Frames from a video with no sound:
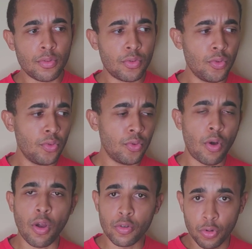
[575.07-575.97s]
who
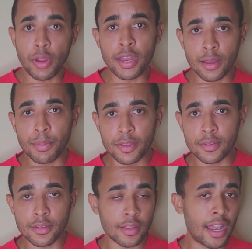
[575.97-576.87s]
are creating a
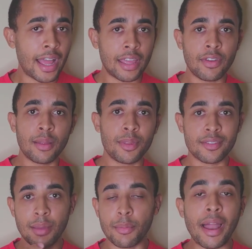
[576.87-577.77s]
business and not giving them the
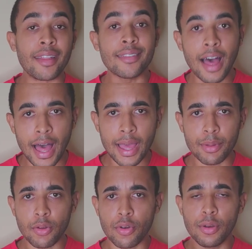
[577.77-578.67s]
same amount of time in
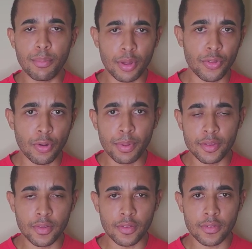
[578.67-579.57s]
order to build their
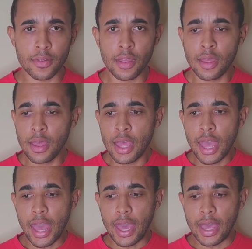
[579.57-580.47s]
business
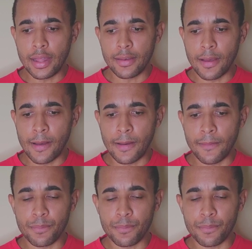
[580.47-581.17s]
and uh,